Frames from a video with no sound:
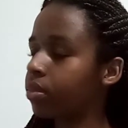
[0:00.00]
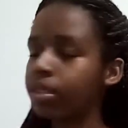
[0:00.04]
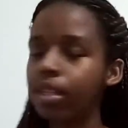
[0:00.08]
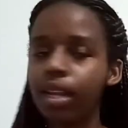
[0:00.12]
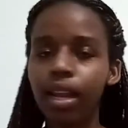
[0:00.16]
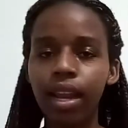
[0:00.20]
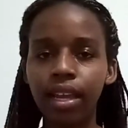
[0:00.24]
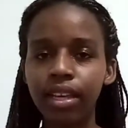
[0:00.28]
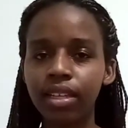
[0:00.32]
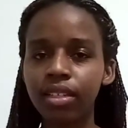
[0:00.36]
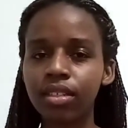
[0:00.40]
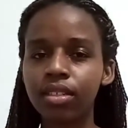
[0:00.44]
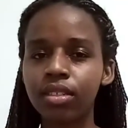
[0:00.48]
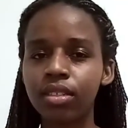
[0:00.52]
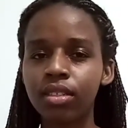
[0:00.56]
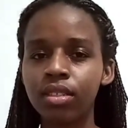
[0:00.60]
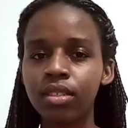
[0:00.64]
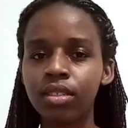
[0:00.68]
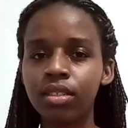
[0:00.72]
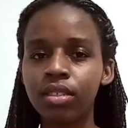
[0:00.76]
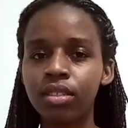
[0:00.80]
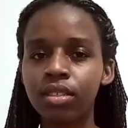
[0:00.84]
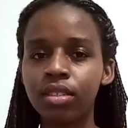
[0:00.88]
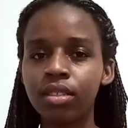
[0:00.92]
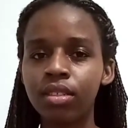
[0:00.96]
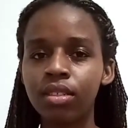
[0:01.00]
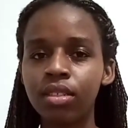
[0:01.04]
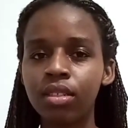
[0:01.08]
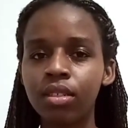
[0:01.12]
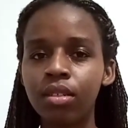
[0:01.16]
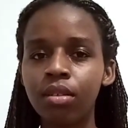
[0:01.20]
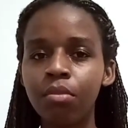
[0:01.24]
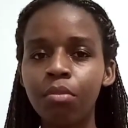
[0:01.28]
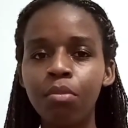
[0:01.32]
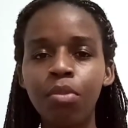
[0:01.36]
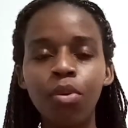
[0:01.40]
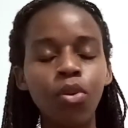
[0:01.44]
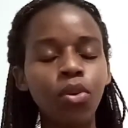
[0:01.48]
Like,
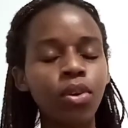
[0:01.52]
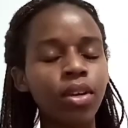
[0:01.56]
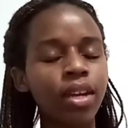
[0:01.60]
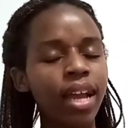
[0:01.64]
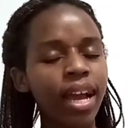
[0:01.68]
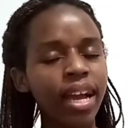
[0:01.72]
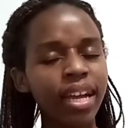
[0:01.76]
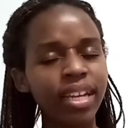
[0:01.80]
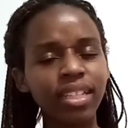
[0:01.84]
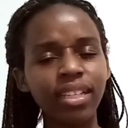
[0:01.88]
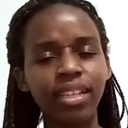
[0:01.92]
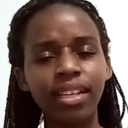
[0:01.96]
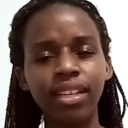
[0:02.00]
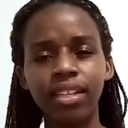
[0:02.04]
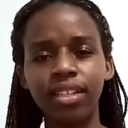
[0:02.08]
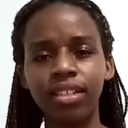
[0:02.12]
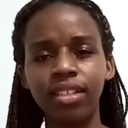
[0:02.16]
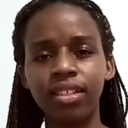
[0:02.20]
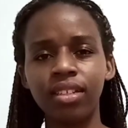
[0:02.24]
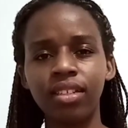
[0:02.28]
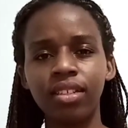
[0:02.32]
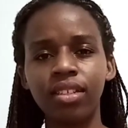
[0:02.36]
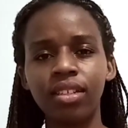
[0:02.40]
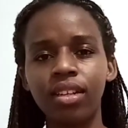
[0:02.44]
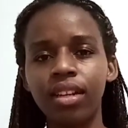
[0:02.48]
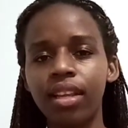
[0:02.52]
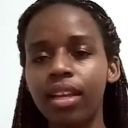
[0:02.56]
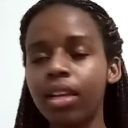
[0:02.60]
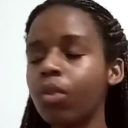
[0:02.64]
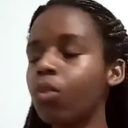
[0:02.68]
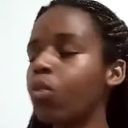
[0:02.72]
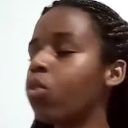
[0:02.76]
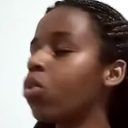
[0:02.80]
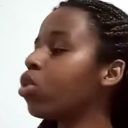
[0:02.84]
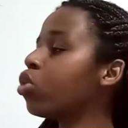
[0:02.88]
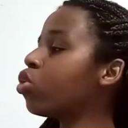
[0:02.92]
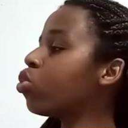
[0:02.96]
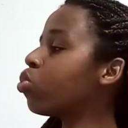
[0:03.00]
politely, like,
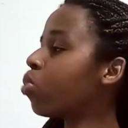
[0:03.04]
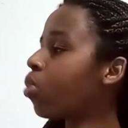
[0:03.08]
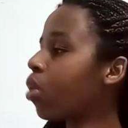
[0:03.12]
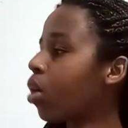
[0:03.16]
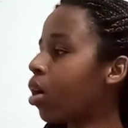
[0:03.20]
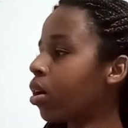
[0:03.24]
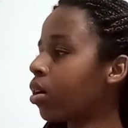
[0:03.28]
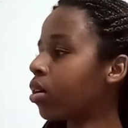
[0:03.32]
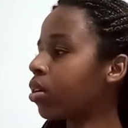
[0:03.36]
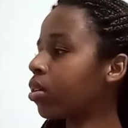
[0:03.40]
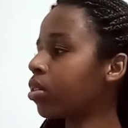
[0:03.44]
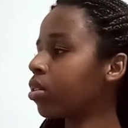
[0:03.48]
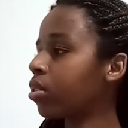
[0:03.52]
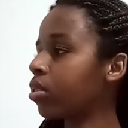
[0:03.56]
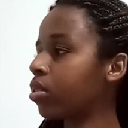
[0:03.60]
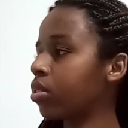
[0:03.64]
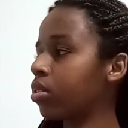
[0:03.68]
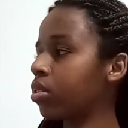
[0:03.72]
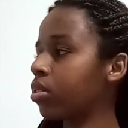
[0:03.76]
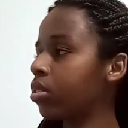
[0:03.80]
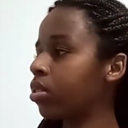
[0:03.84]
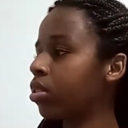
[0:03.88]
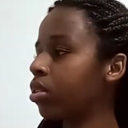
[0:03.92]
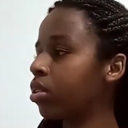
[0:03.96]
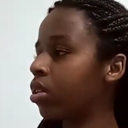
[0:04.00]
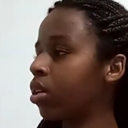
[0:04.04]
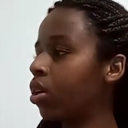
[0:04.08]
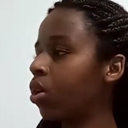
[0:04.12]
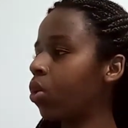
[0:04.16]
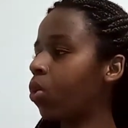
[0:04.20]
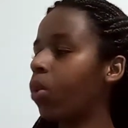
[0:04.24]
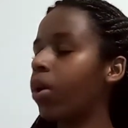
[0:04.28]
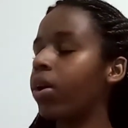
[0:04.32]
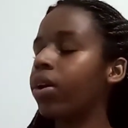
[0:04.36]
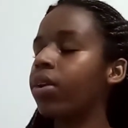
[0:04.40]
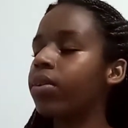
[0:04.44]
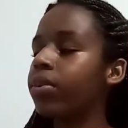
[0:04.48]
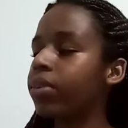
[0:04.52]
what's wrong?
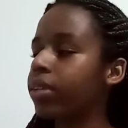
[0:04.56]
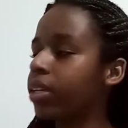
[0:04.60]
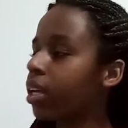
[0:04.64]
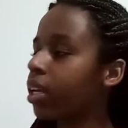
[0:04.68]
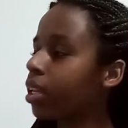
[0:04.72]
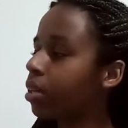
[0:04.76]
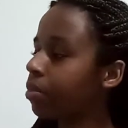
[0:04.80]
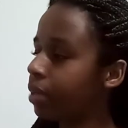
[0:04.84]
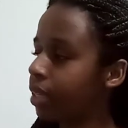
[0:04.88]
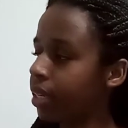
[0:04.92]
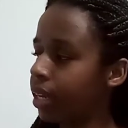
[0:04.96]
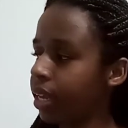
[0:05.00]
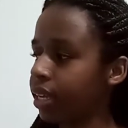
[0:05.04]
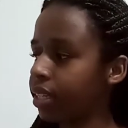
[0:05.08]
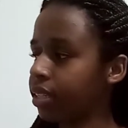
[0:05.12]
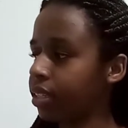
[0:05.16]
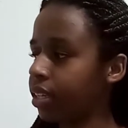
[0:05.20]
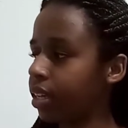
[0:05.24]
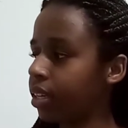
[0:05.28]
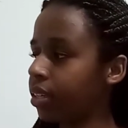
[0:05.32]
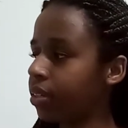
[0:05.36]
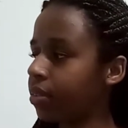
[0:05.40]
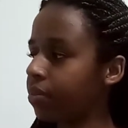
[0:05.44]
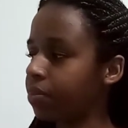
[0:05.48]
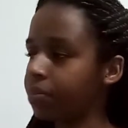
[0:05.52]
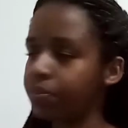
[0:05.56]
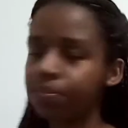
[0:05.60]
Why are you looking at me like that?